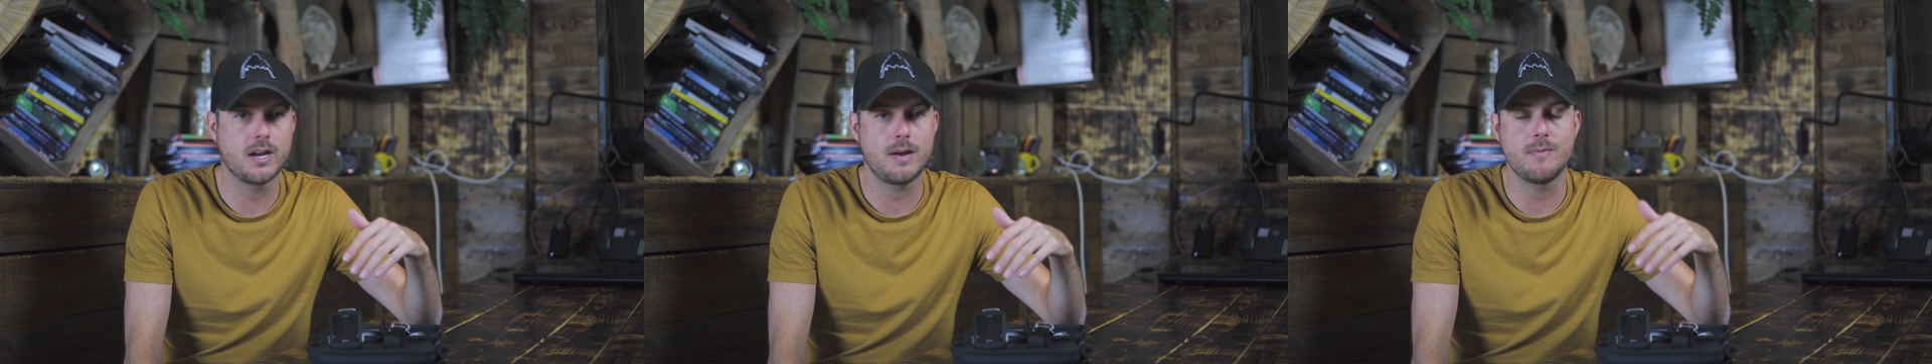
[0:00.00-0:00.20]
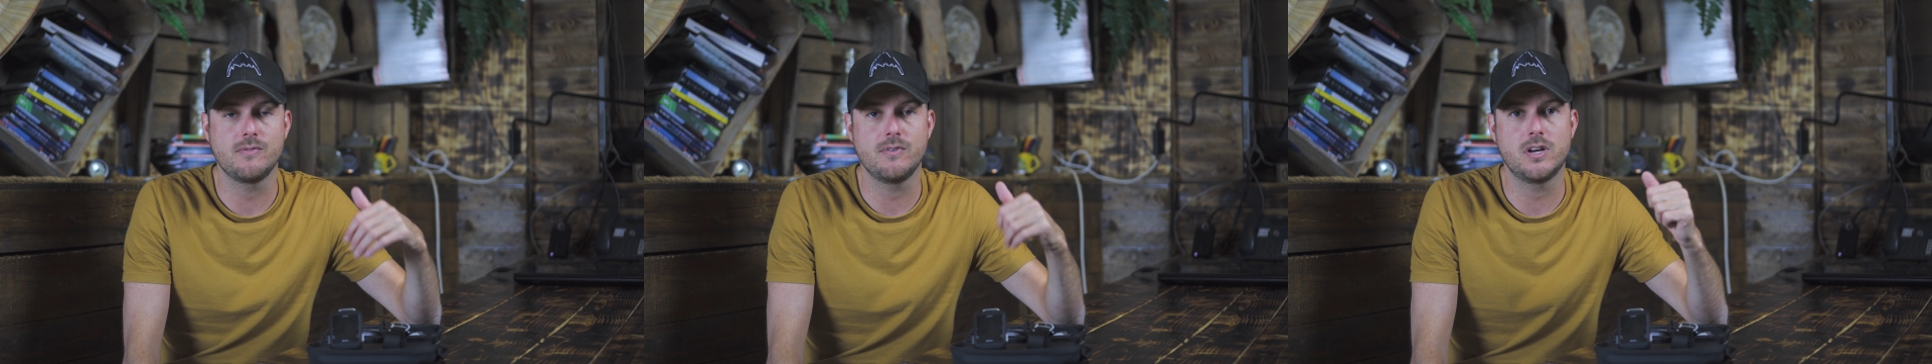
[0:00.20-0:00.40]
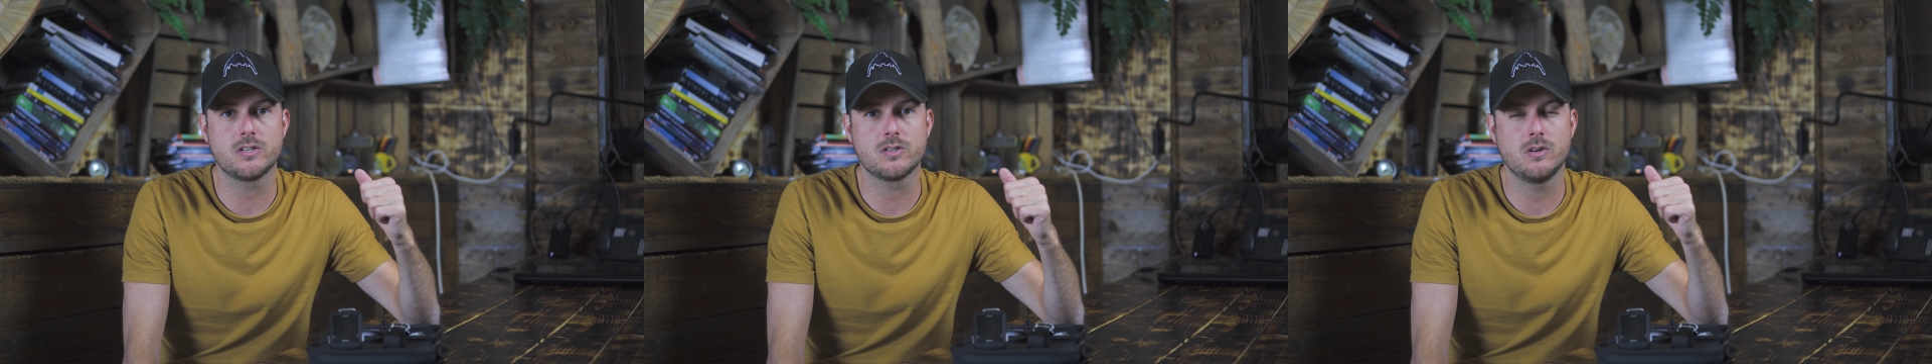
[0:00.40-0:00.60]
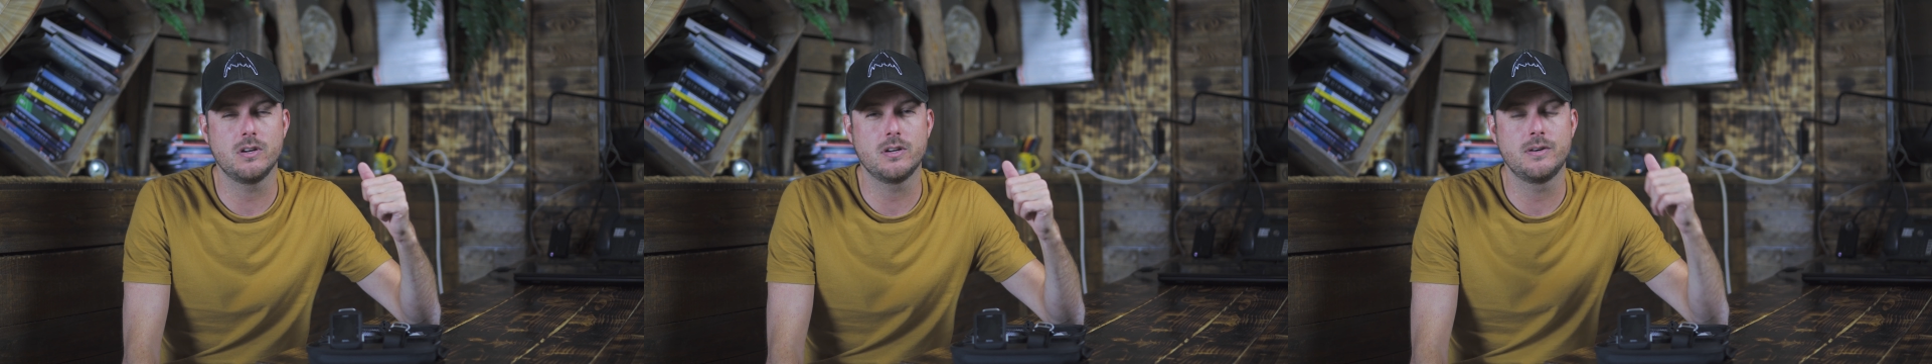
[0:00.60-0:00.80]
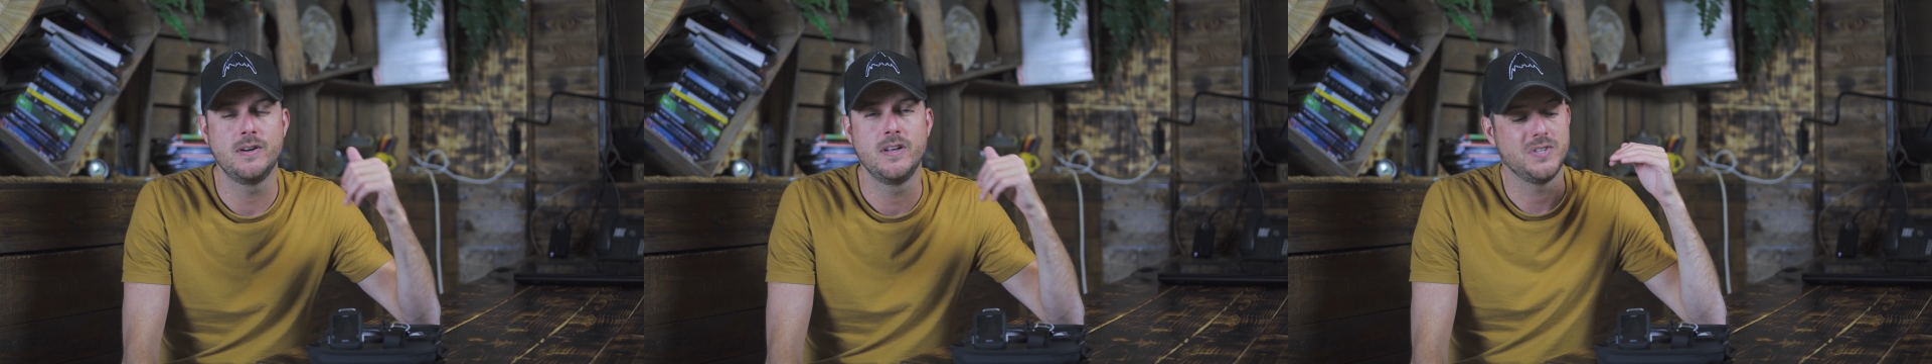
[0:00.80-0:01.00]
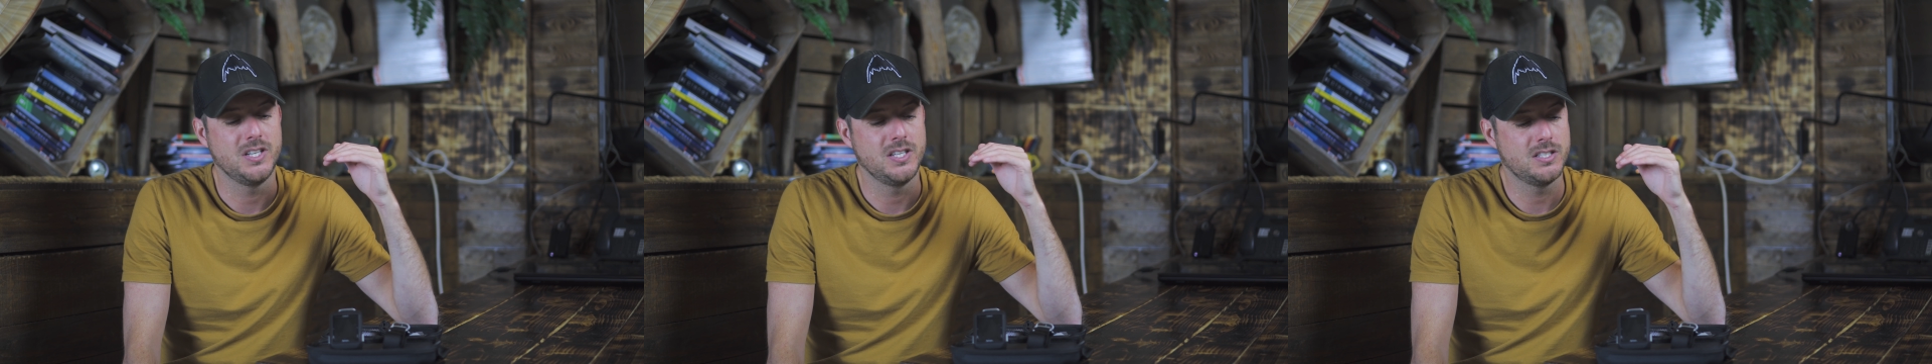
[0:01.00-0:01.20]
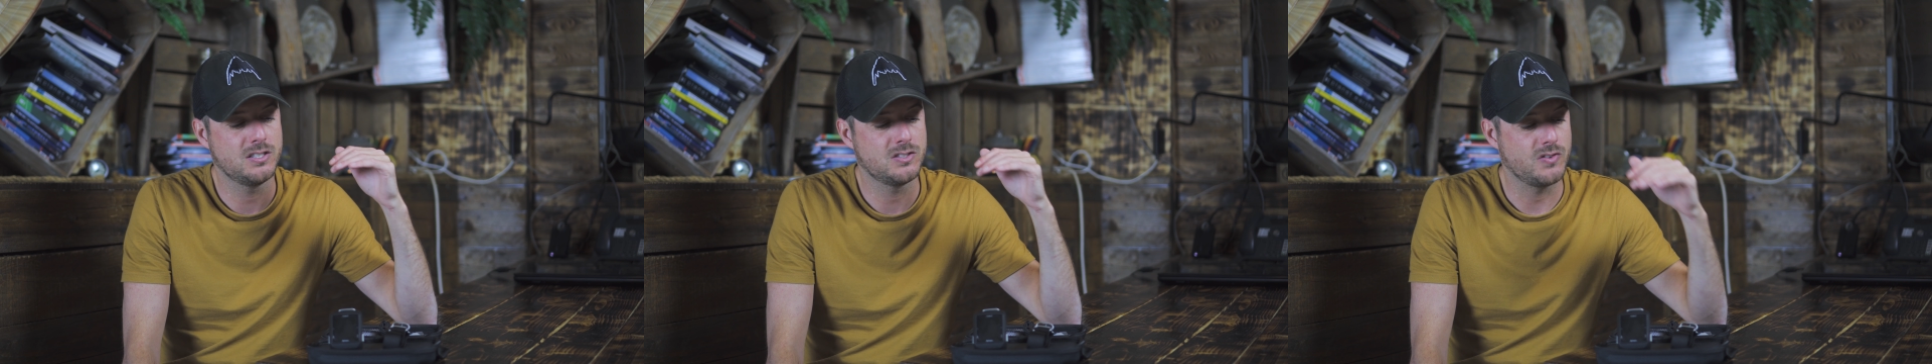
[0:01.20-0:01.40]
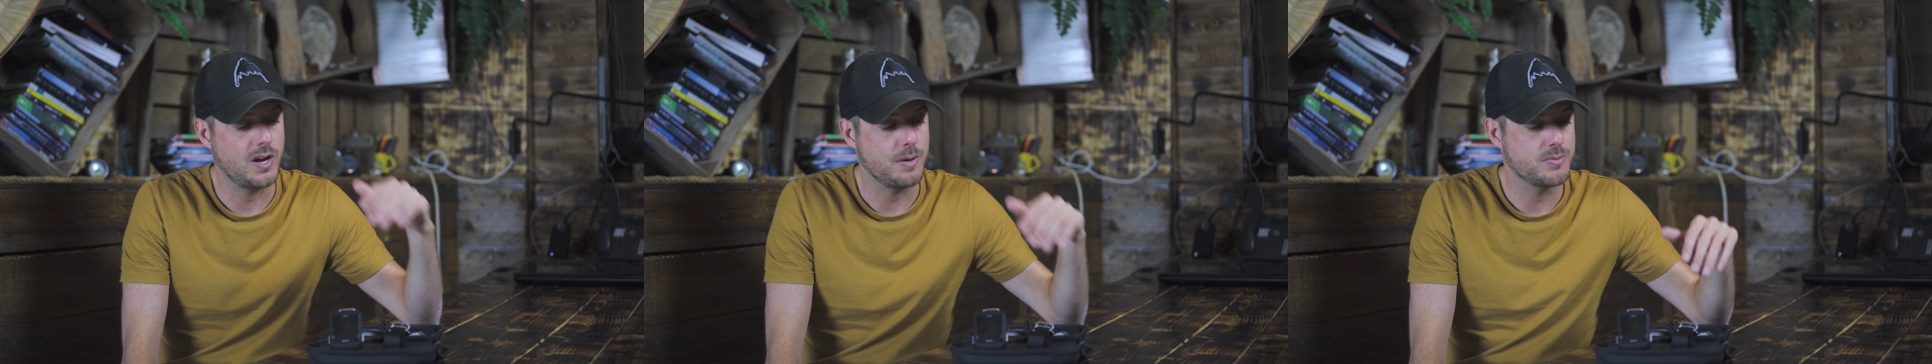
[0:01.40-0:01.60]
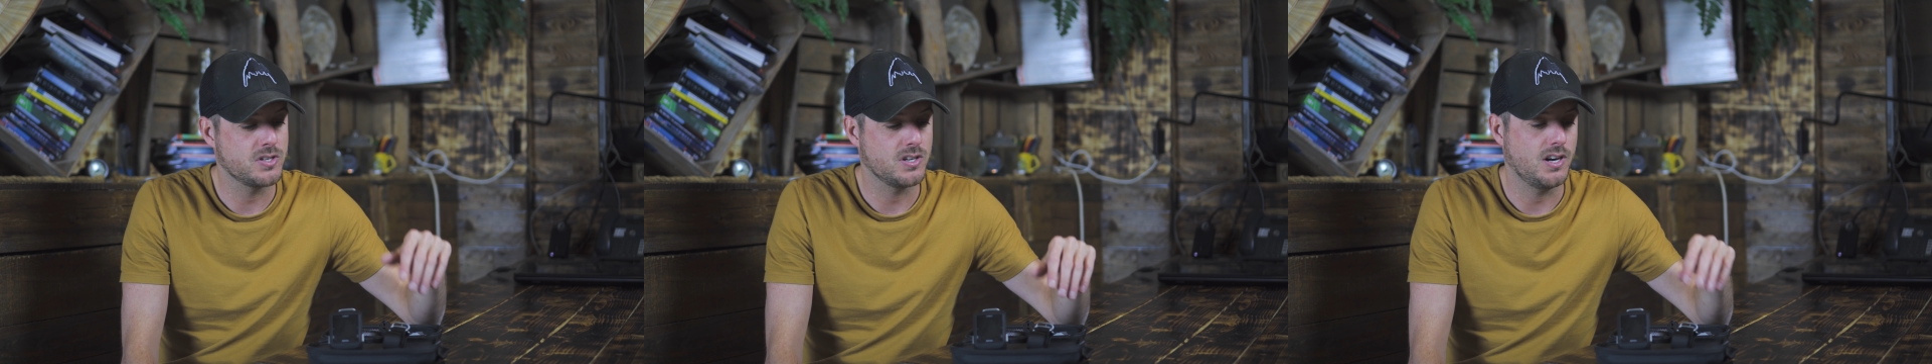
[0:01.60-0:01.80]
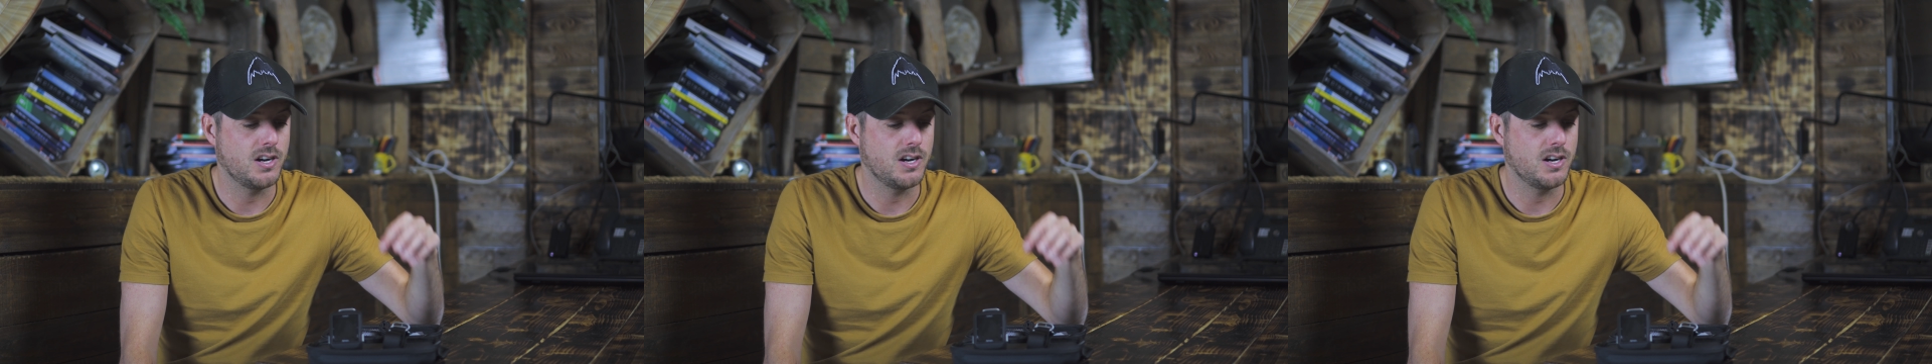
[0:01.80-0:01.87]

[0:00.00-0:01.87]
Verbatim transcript: camouflage color. These straps